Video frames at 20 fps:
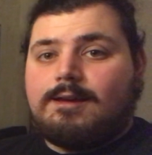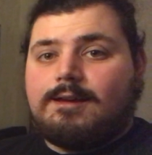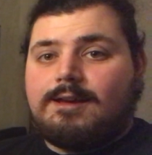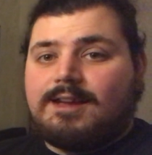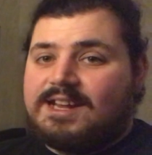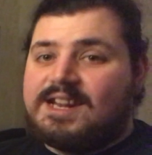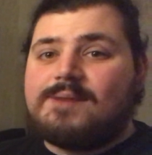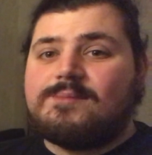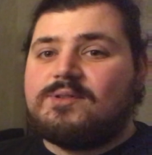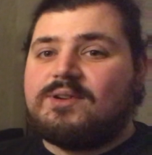
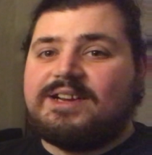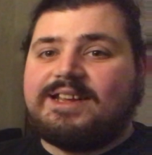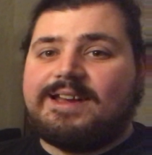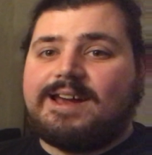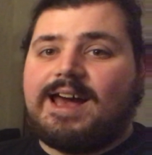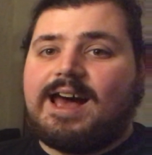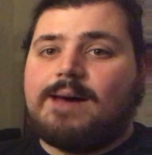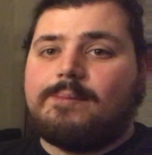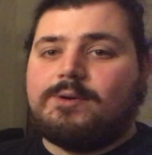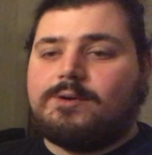And I'm really
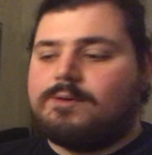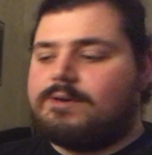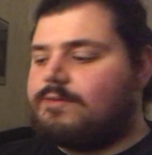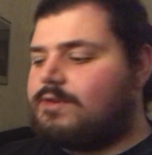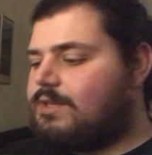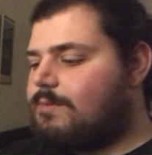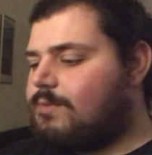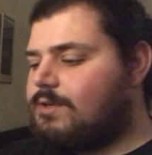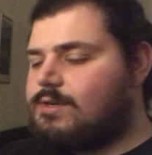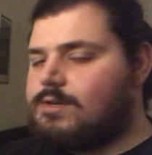happy with
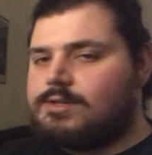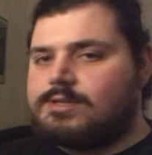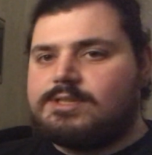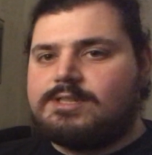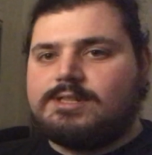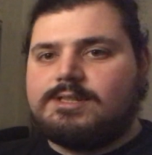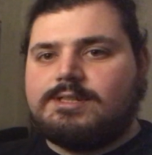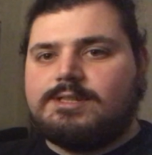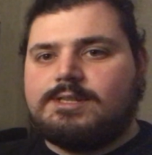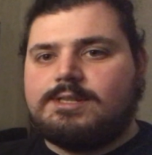it because
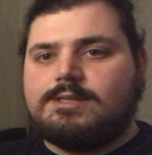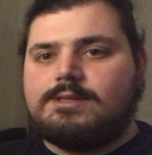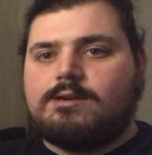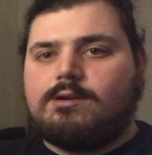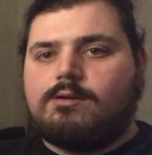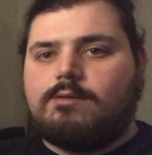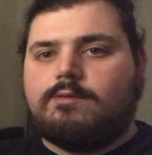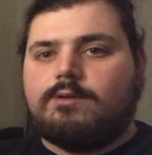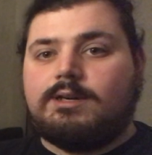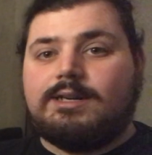this
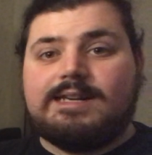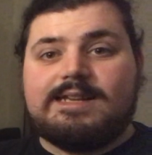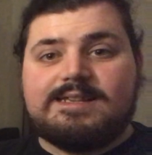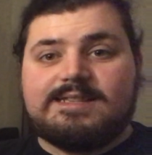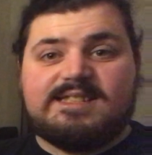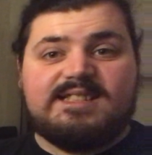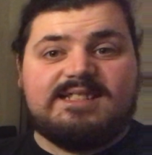cover is